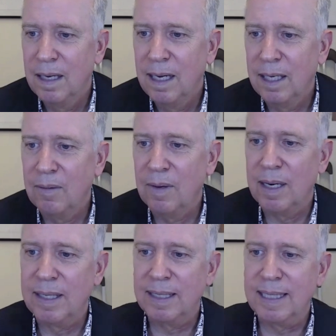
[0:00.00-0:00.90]
Hello,
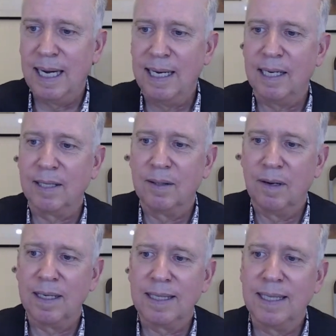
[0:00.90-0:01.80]
Rhonda. Let's say hi, Dr.
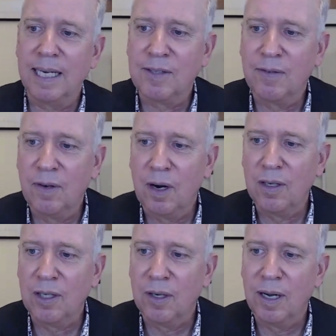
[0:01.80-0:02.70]
Ross. Thanks for
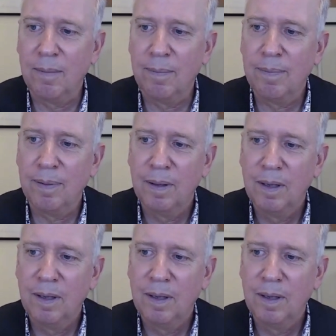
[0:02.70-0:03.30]
all your help.